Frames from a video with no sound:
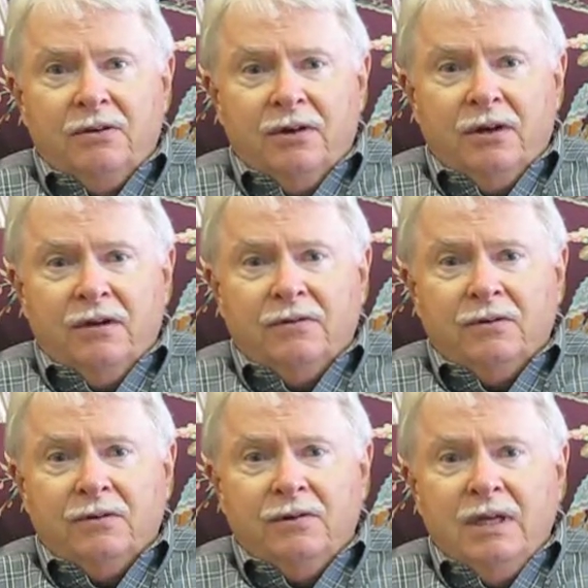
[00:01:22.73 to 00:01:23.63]

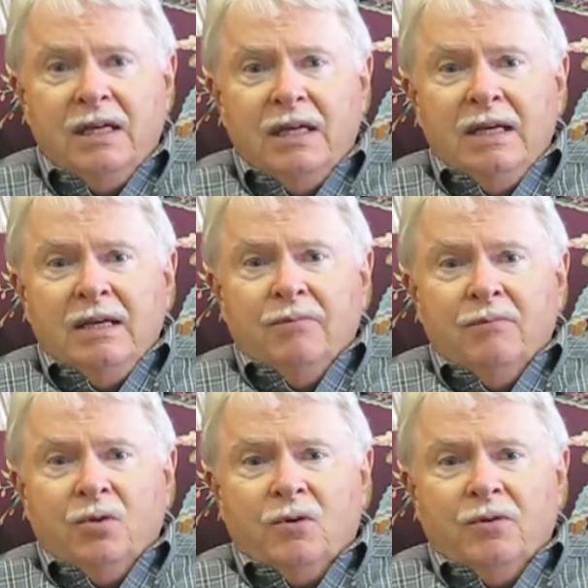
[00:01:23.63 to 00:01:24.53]
novel.
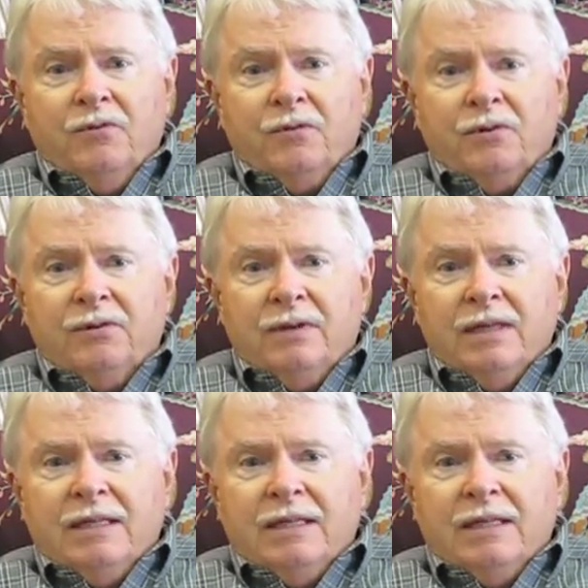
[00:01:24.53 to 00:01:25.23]
Moreover,